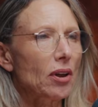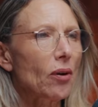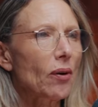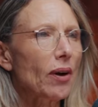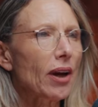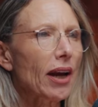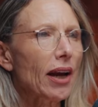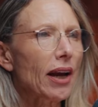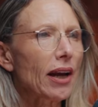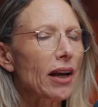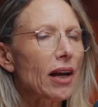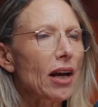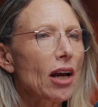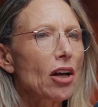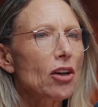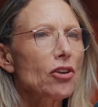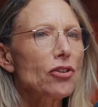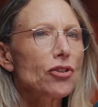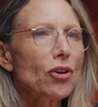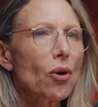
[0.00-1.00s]
Okay.
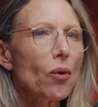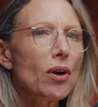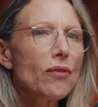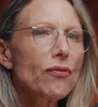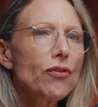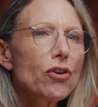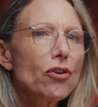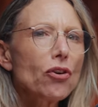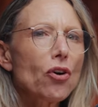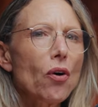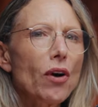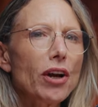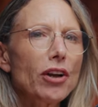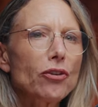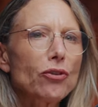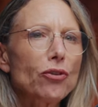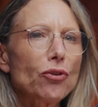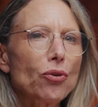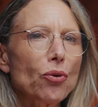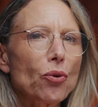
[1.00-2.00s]
So if you're
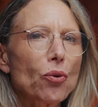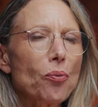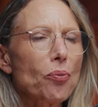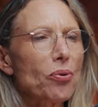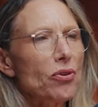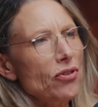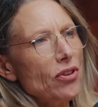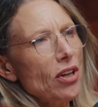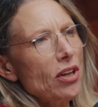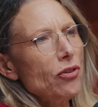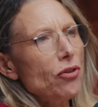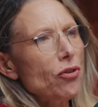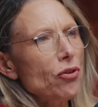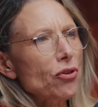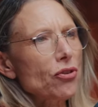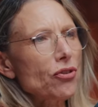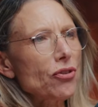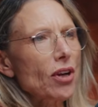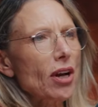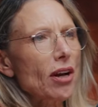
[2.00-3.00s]
going to present
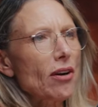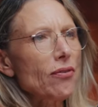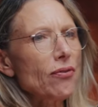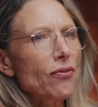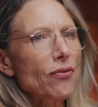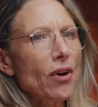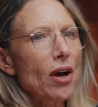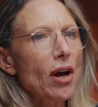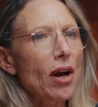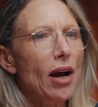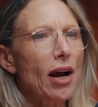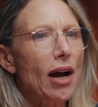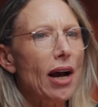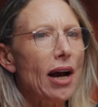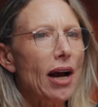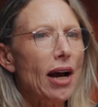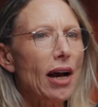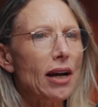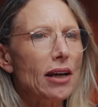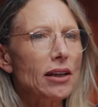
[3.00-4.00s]
yourself
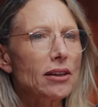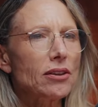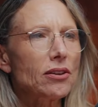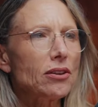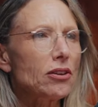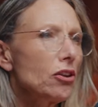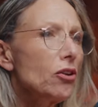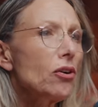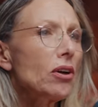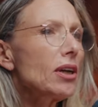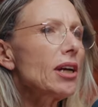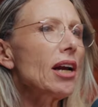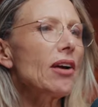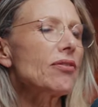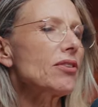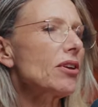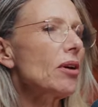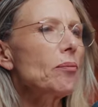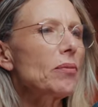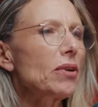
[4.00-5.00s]
as, you can have
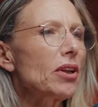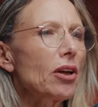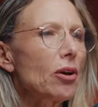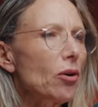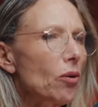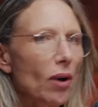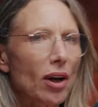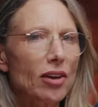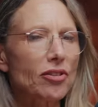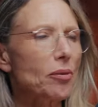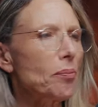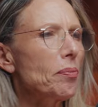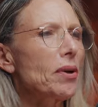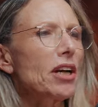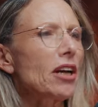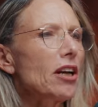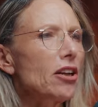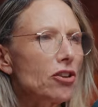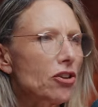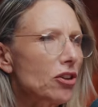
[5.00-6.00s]
somebody who has a
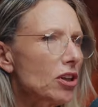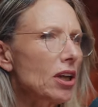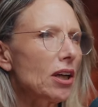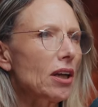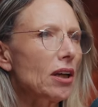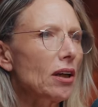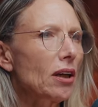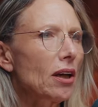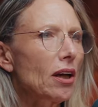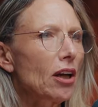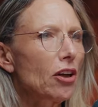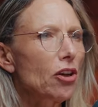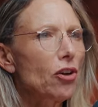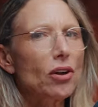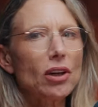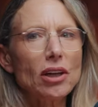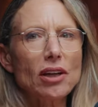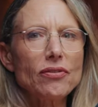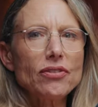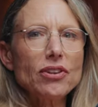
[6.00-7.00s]
PhD. You
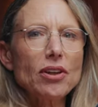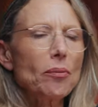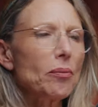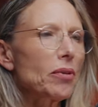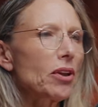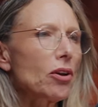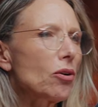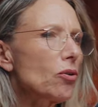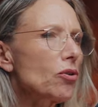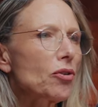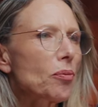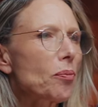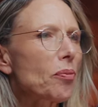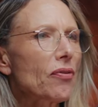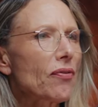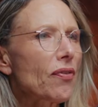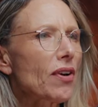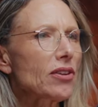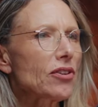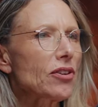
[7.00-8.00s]
can have somebody who's a
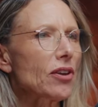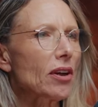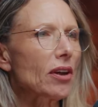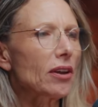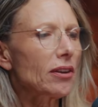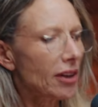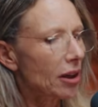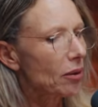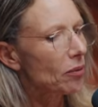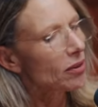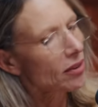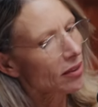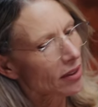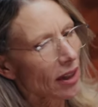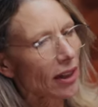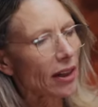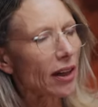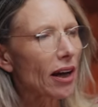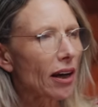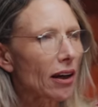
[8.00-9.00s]
professor and they would
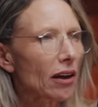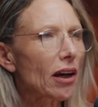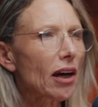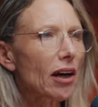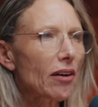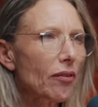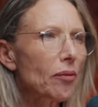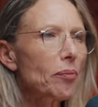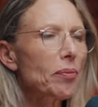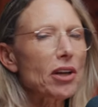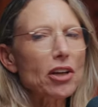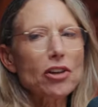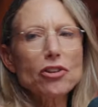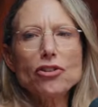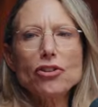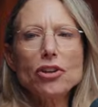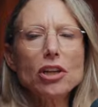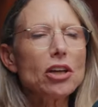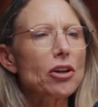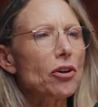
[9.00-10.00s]
say, yeah, I have a
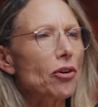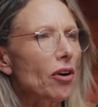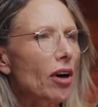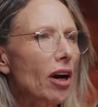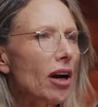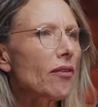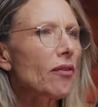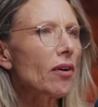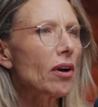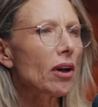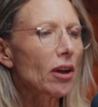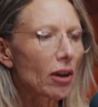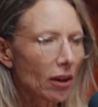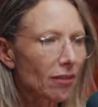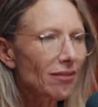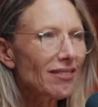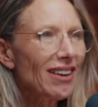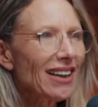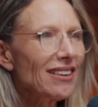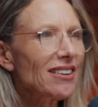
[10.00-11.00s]
PhD or I have a...
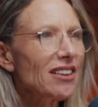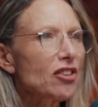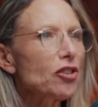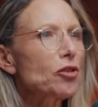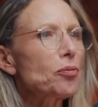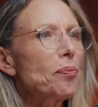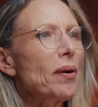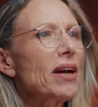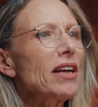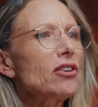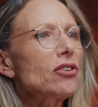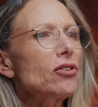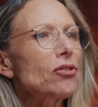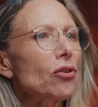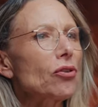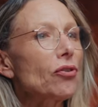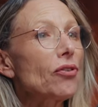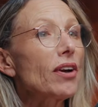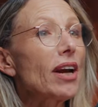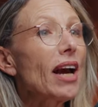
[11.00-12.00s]
That is based
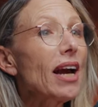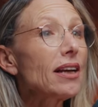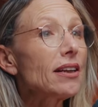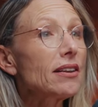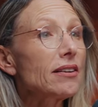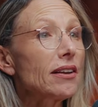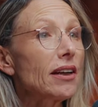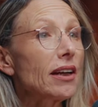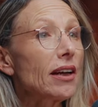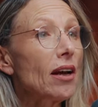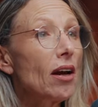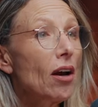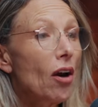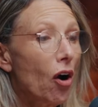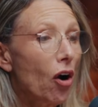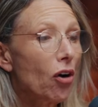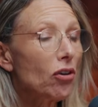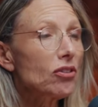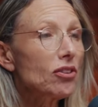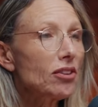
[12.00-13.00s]
on reality,
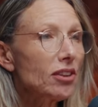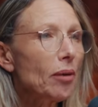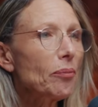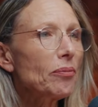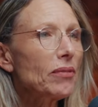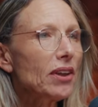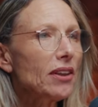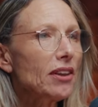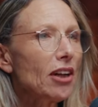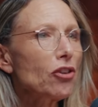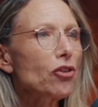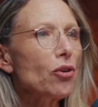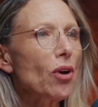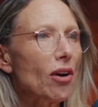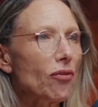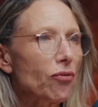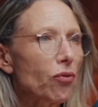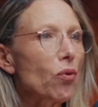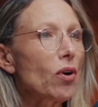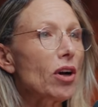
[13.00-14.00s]
on something that you
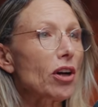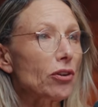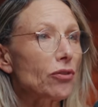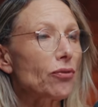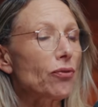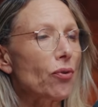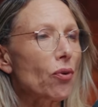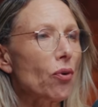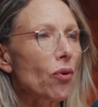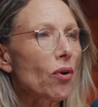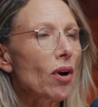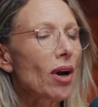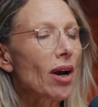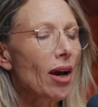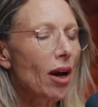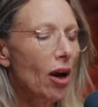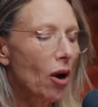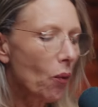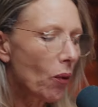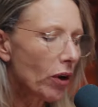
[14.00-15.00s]
have worked for.
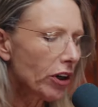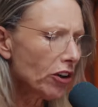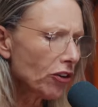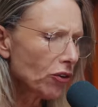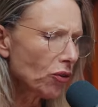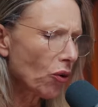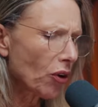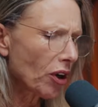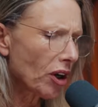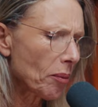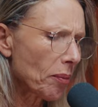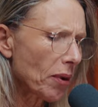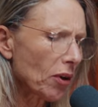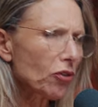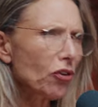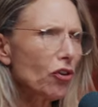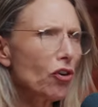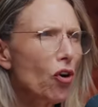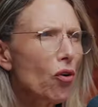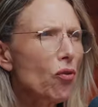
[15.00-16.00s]
When you're talking
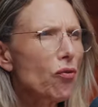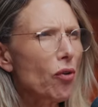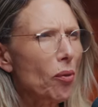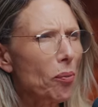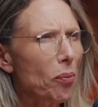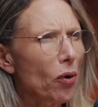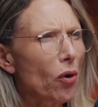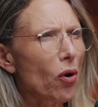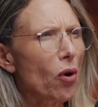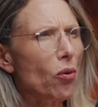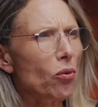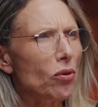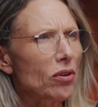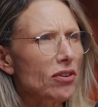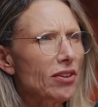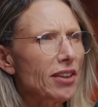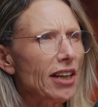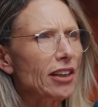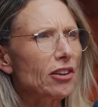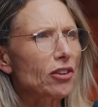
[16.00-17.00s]
about an overblown
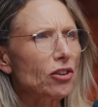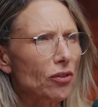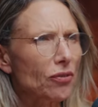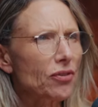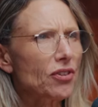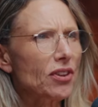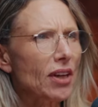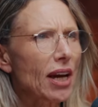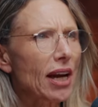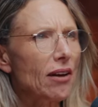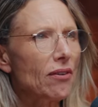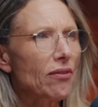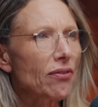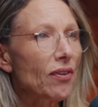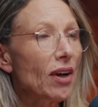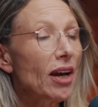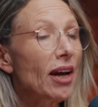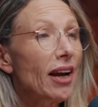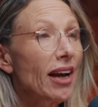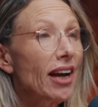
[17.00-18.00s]
sense of self,
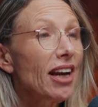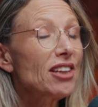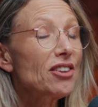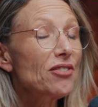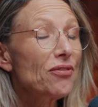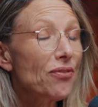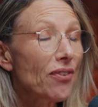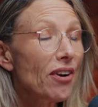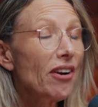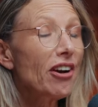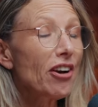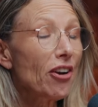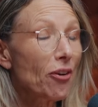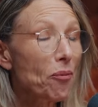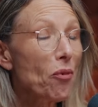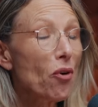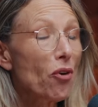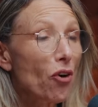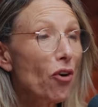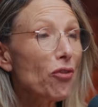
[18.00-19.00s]
it's very,
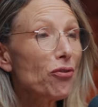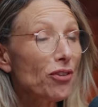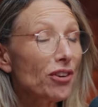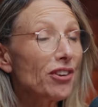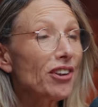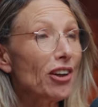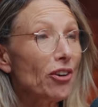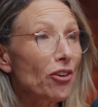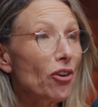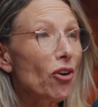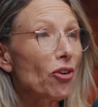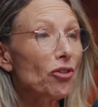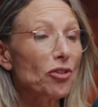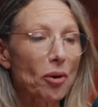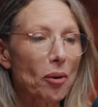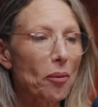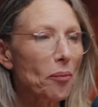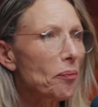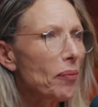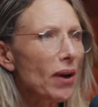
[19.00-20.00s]
more often than not,
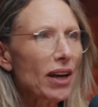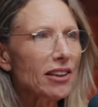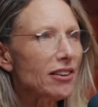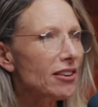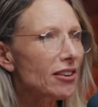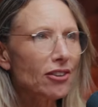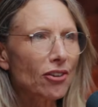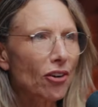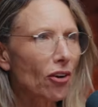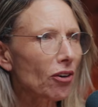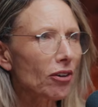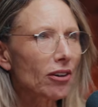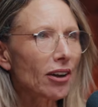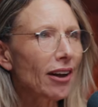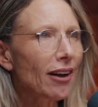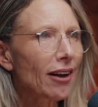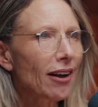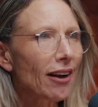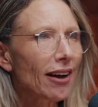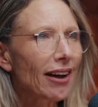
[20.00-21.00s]
based on
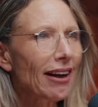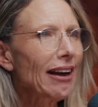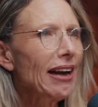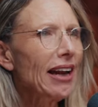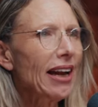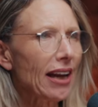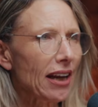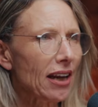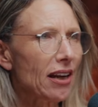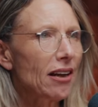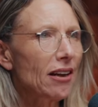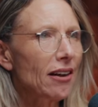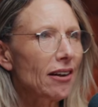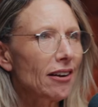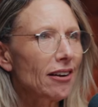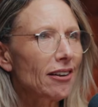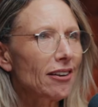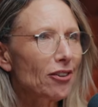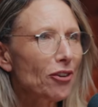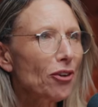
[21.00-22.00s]
clay,
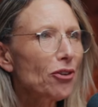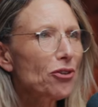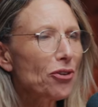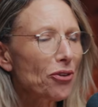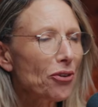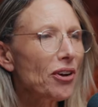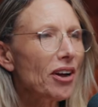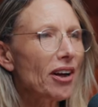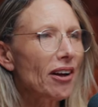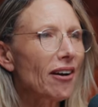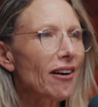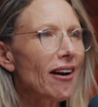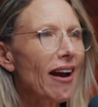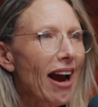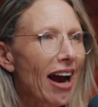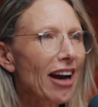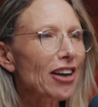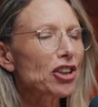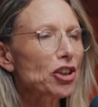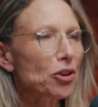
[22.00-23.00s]
not real
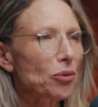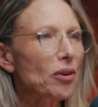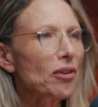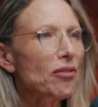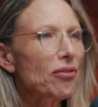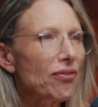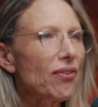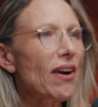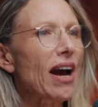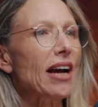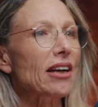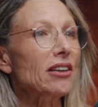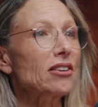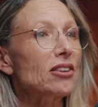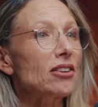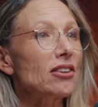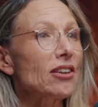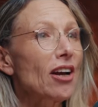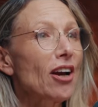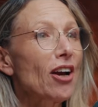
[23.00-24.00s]
actual
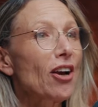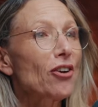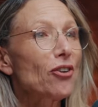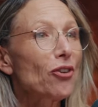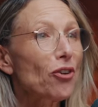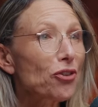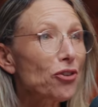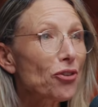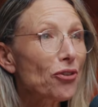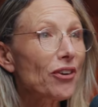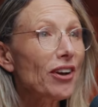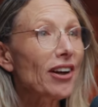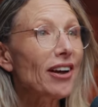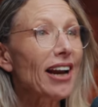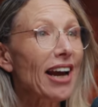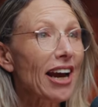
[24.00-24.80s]
facts, not real